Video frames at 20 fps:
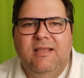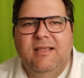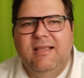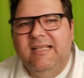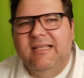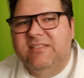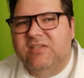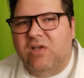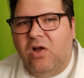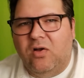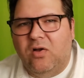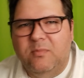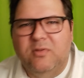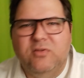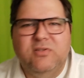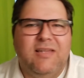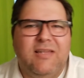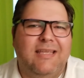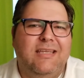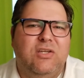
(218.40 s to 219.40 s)
It's
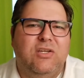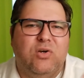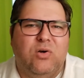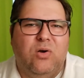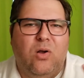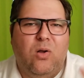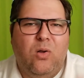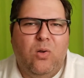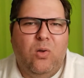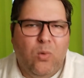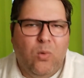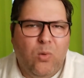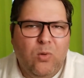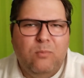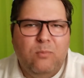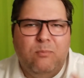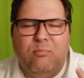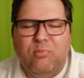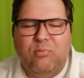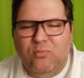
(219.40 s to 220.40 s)
almost like your
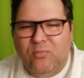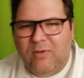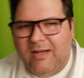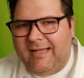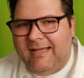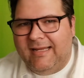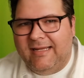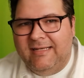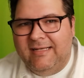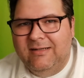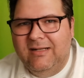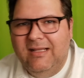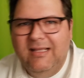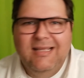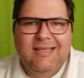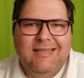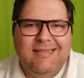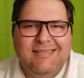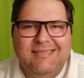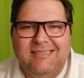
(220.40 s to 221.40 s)
whole brain
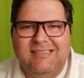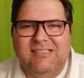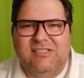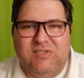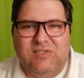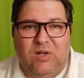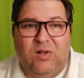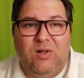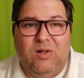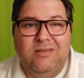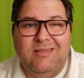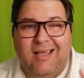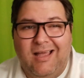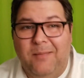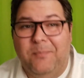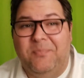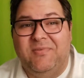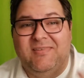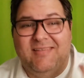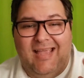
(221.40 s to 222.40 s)
is installed
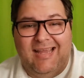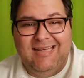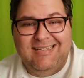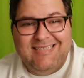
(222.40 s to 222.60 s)
upside